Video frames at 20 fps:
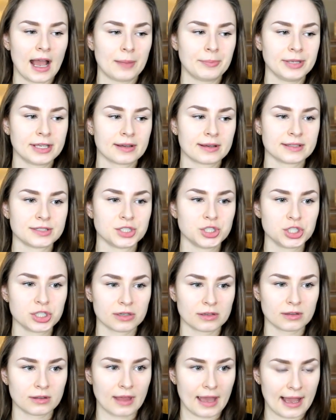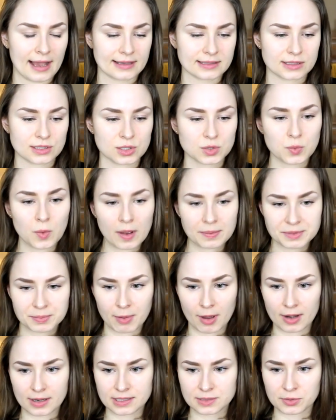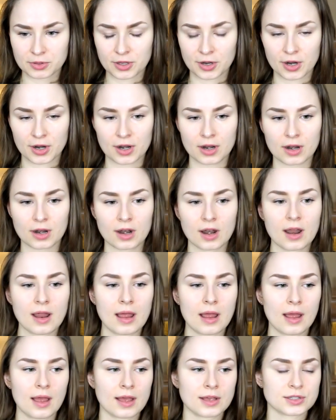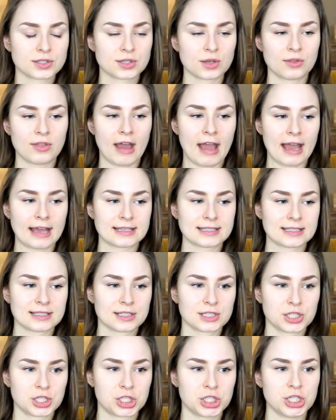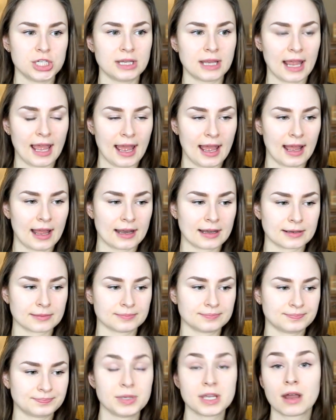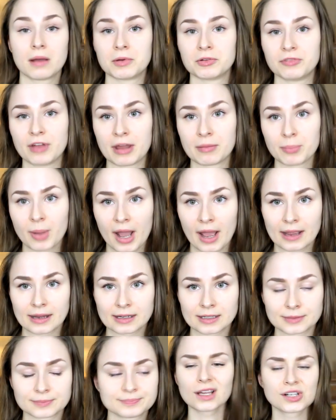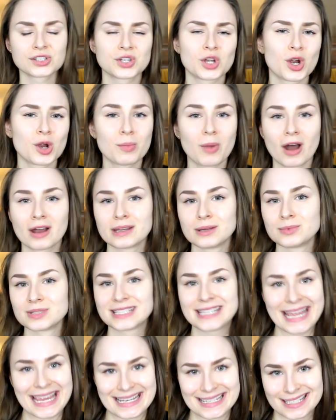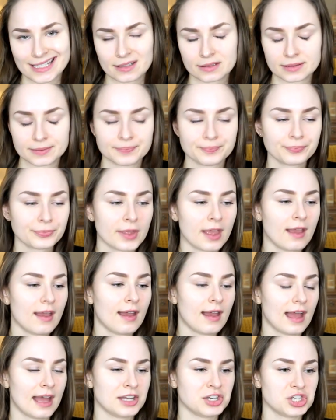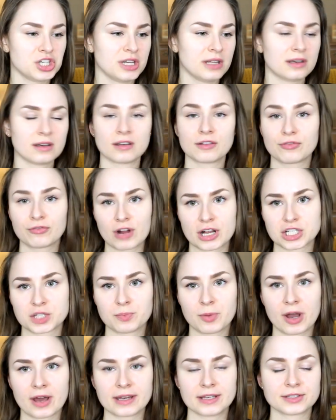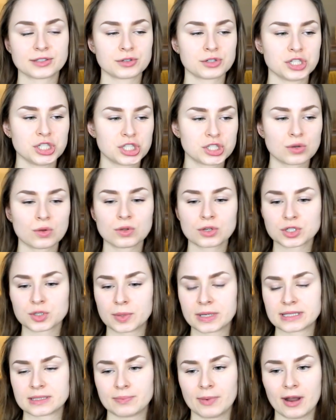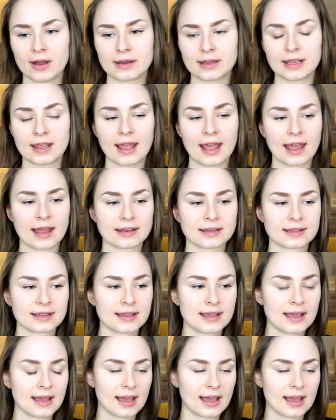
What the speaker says: because Jill has swapped bodies with her so that she can become a vampire because her body was tainted and she needed a fresh body. So she stole her twin's body, and